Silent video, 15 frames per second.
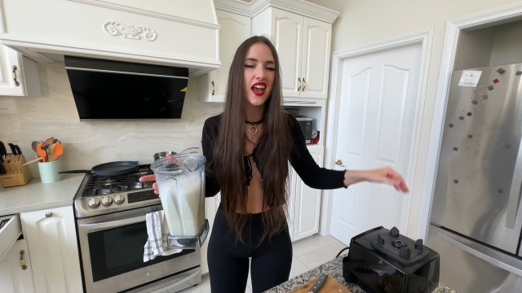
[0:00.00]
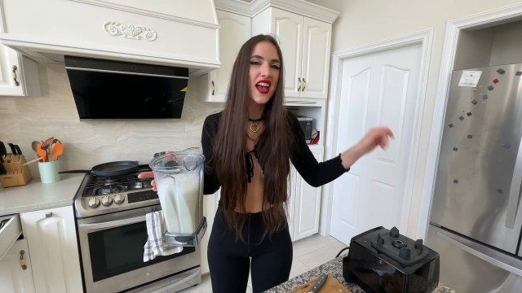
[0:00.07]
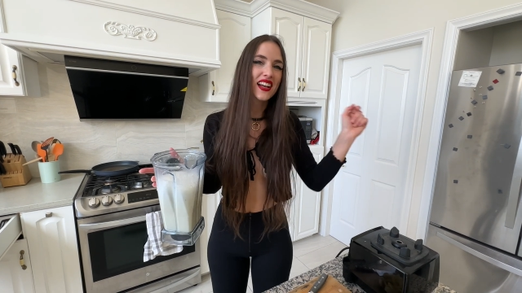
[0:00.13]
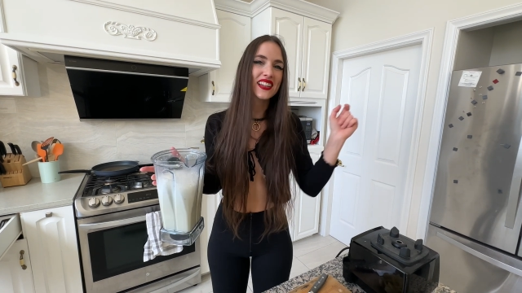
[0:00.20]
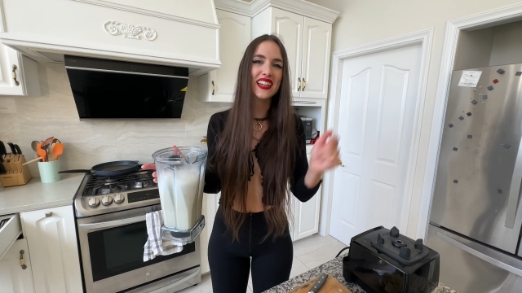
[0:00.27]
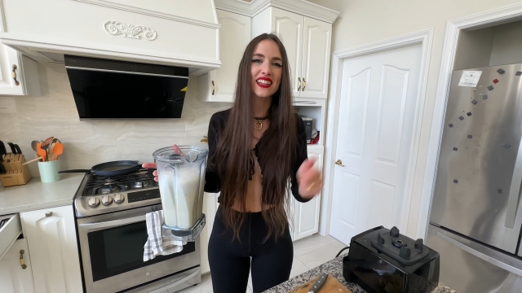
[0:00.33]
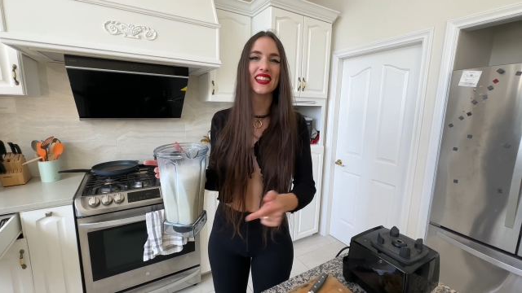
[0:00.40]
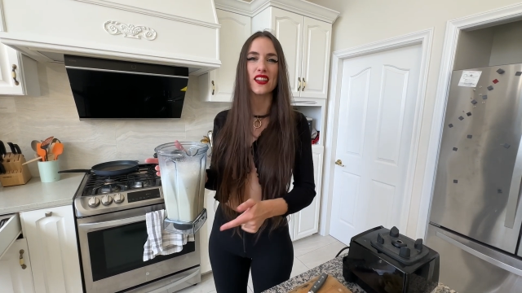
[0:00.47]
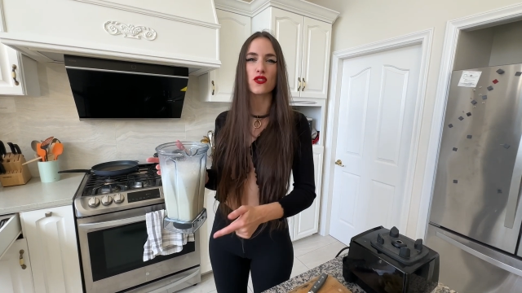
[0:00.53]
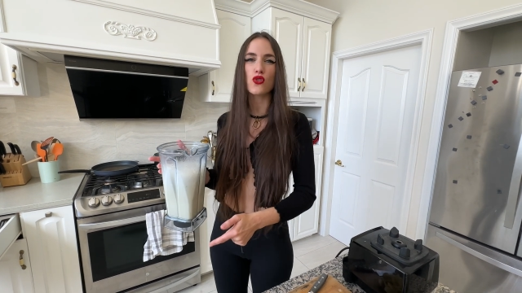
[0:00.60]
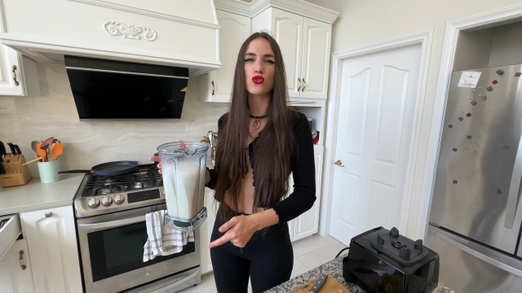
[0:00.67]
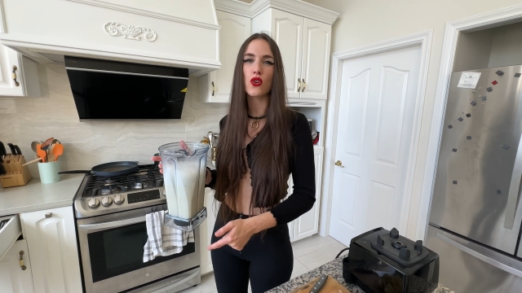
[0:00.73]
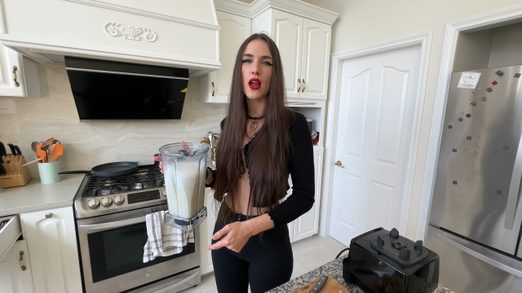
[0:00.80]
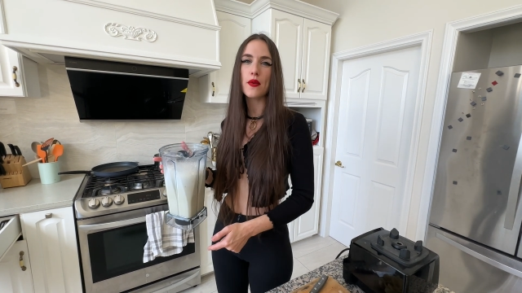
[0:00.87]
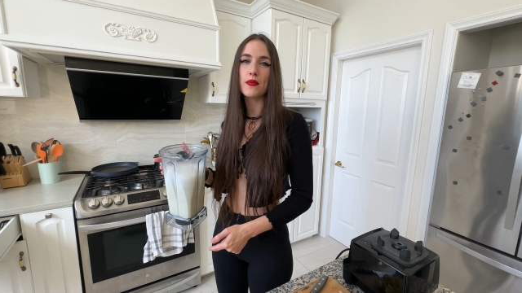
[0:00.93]
Click that
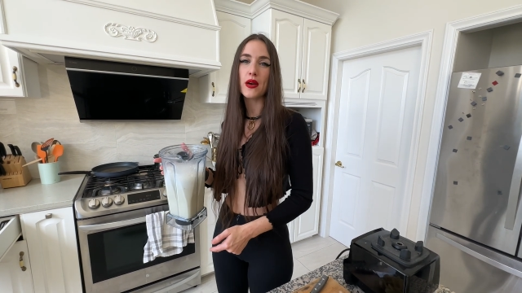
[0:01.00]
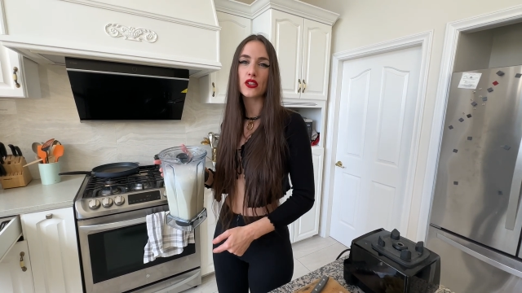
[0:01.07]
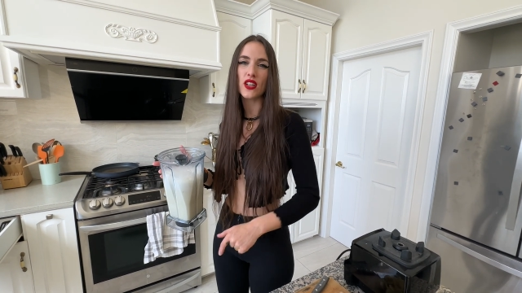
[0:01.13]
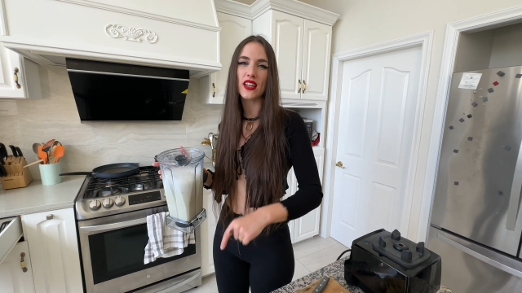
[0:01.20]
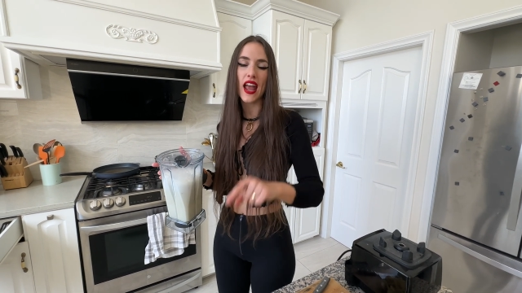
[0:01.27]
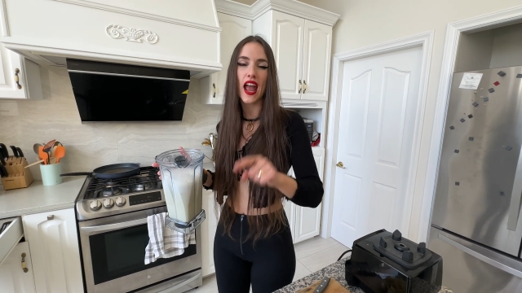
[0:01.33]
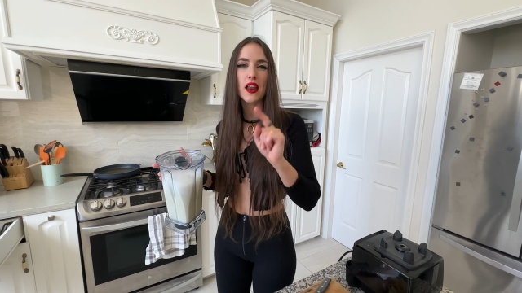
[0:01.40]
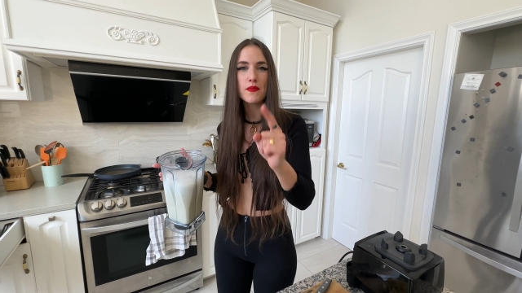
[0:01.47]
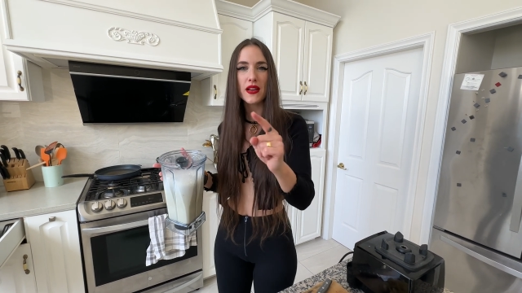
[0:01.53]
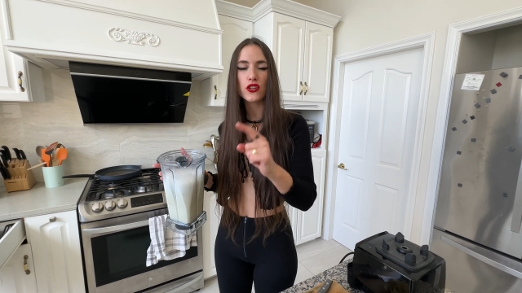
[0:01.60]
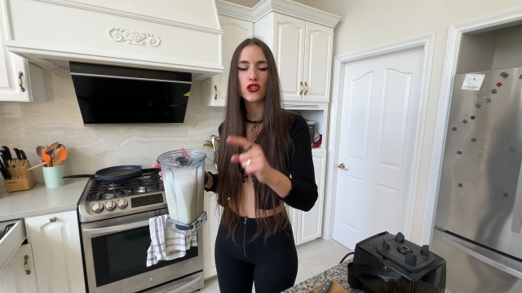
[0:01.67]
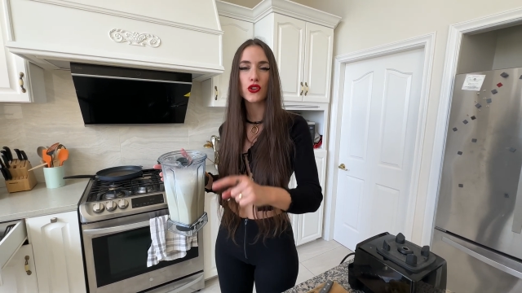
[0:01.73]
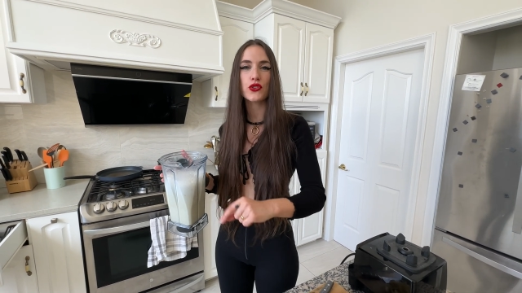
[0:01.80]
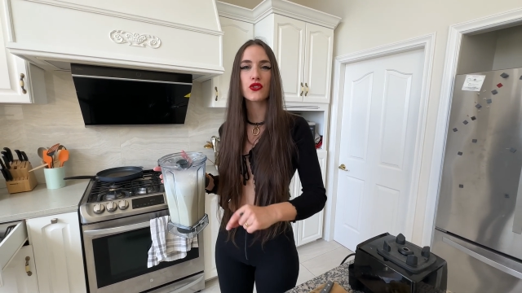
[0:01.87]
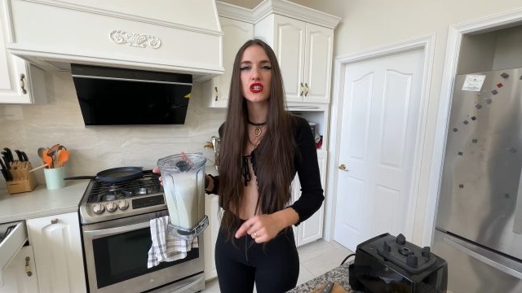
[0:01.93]
subscribe button and make
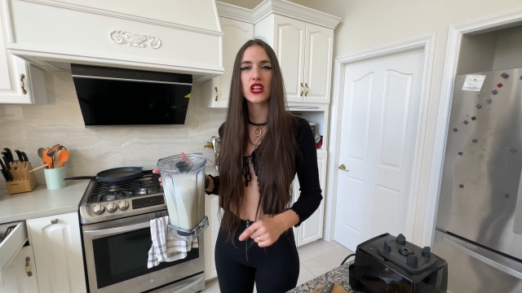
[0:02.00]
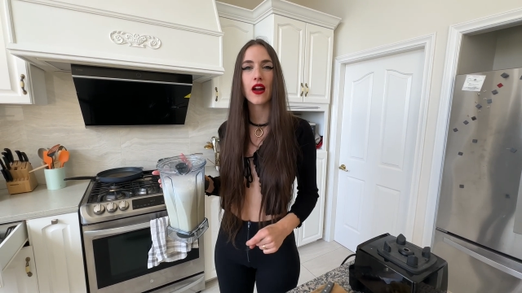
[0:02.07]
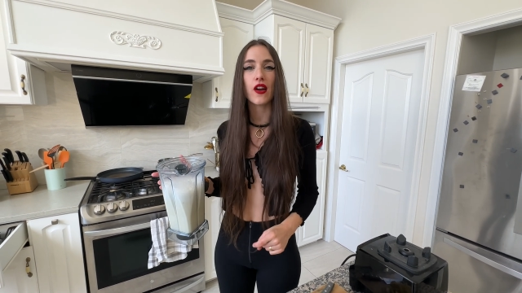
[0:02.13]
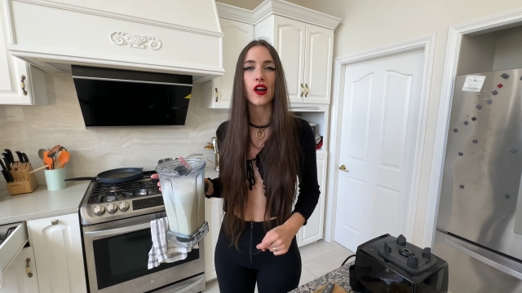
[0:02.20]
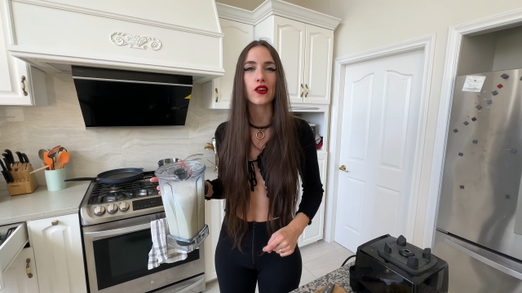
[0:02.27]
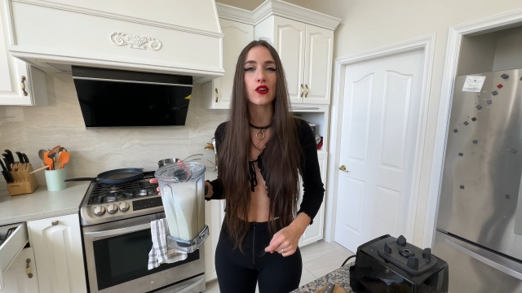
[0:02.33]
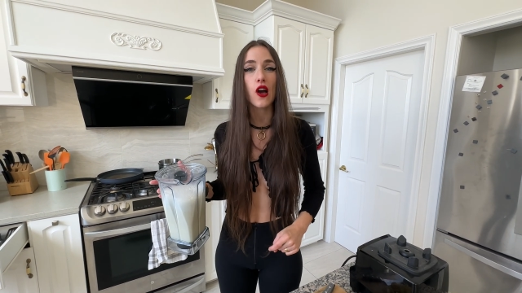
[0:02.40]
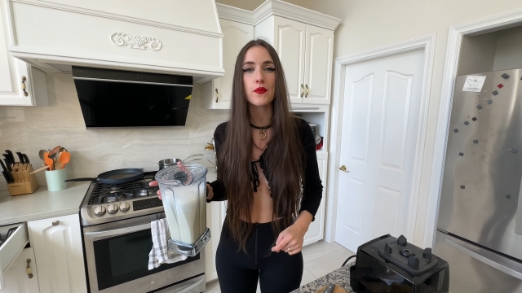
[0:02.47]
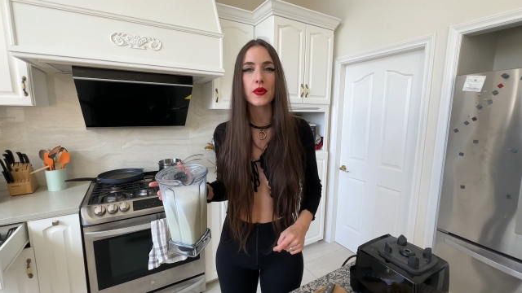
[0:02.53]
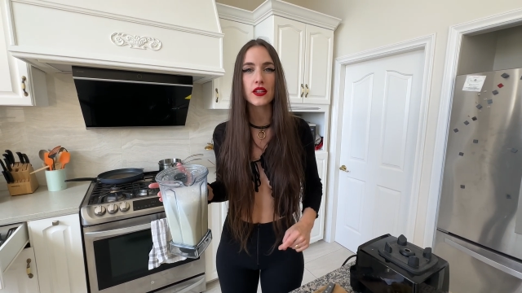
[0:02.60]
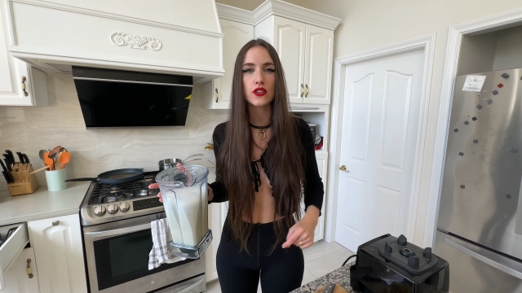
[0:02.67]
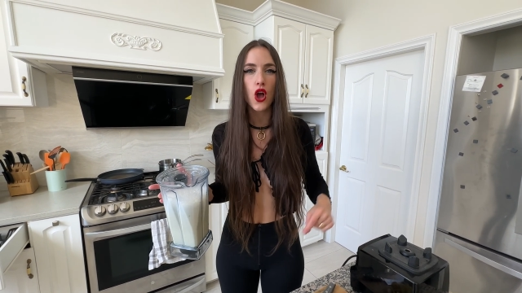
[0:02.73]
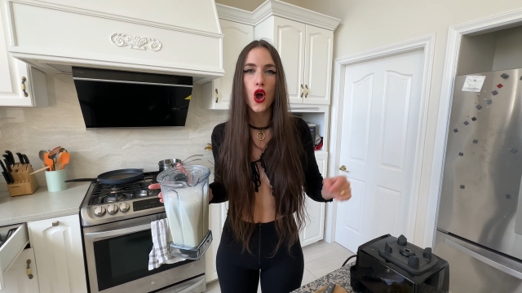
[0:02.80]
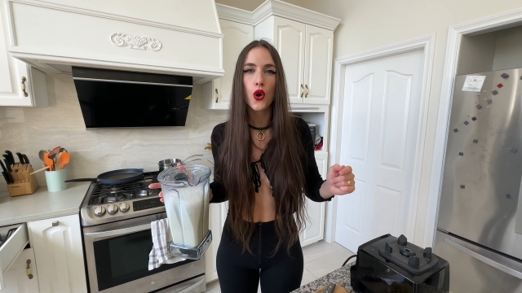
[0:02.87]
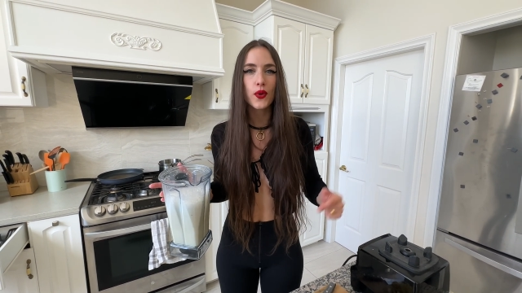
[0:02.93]
sure you share a comment
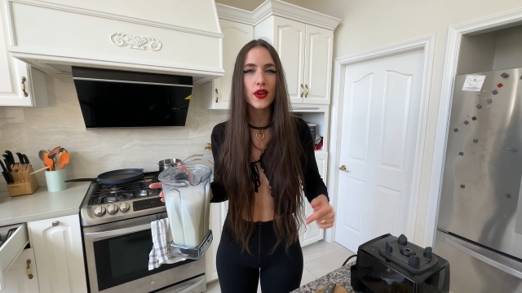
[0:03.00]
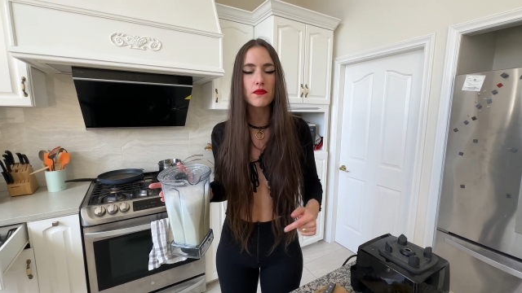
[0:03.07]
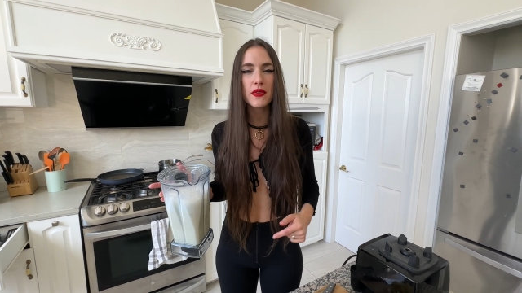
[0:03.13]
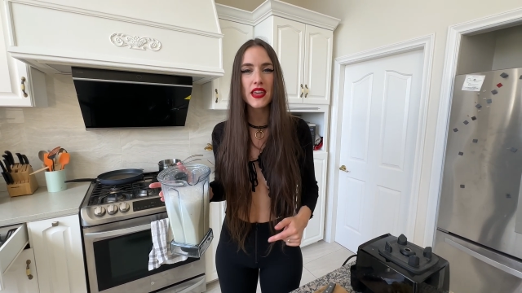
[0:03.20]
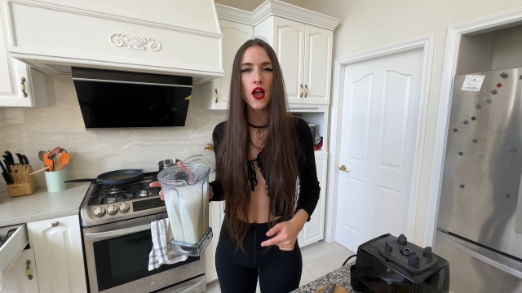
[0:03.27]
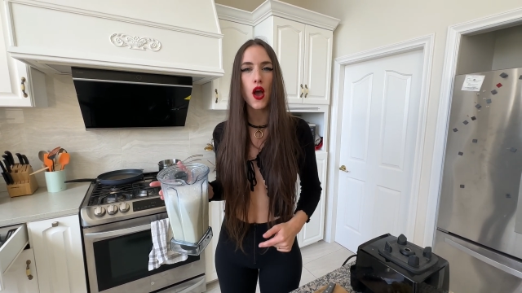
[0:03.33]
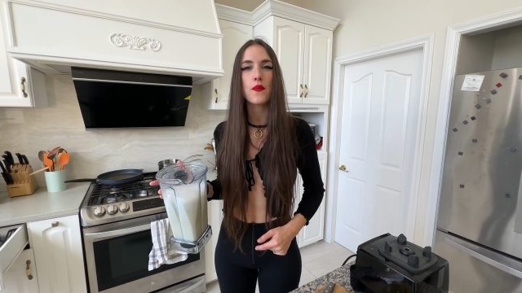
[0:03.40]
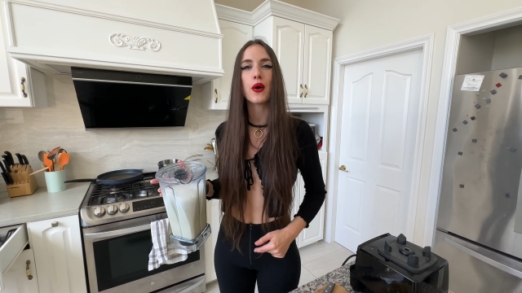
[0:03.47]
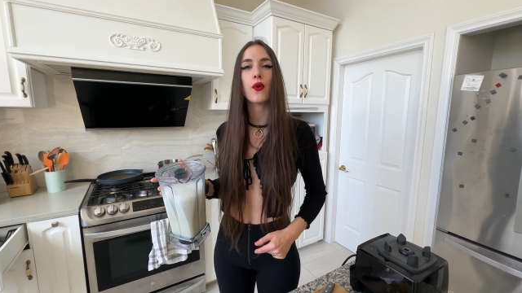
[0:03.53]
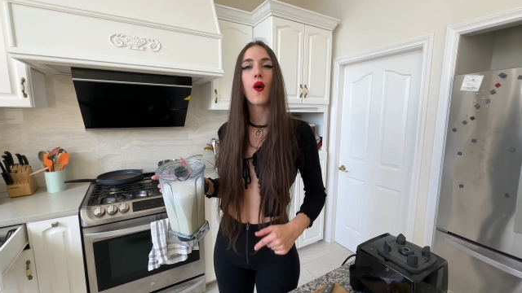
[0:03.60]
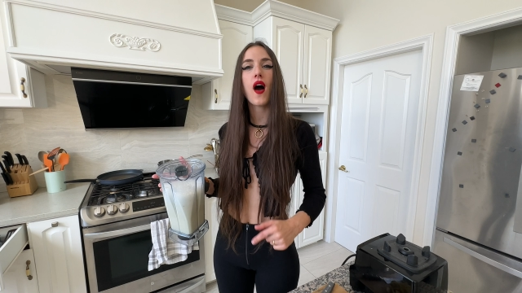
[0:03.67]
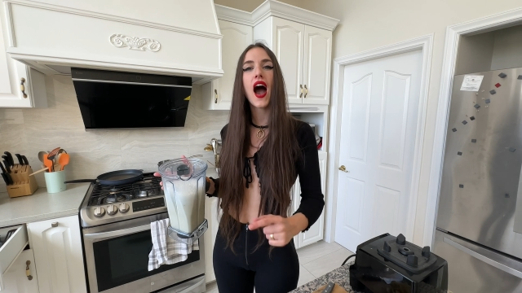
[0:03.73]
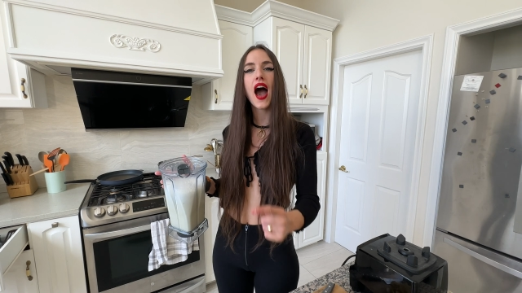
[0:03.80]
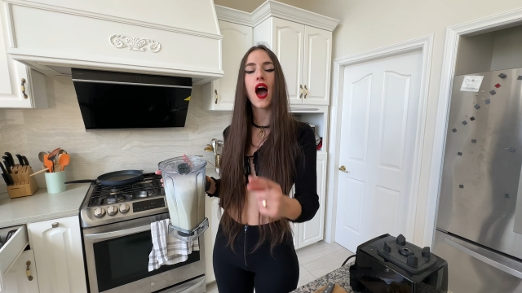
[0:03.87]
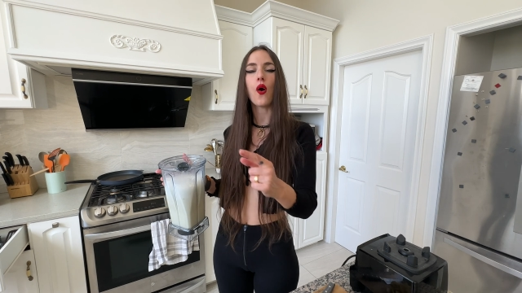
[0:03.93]
with me about
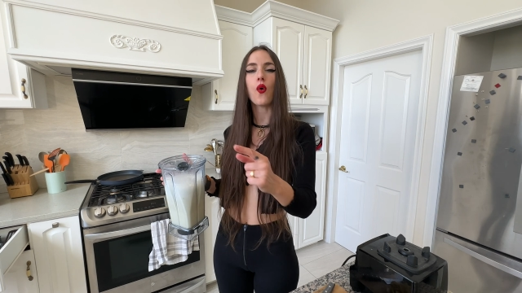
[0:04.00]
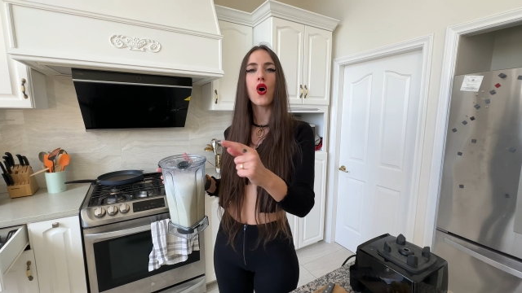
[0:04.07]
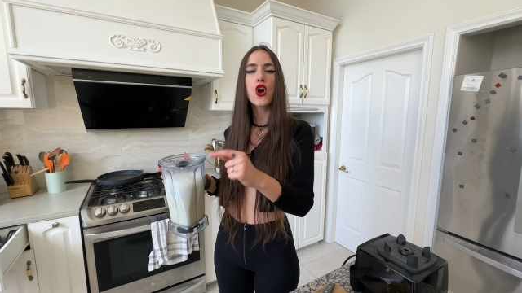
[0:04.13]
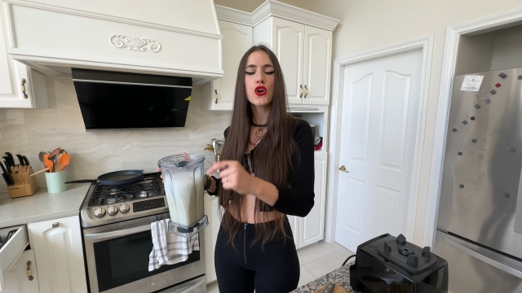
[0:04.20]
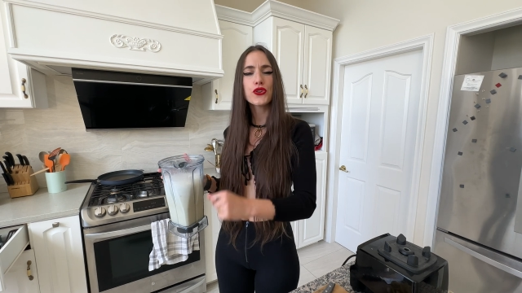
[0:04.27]
how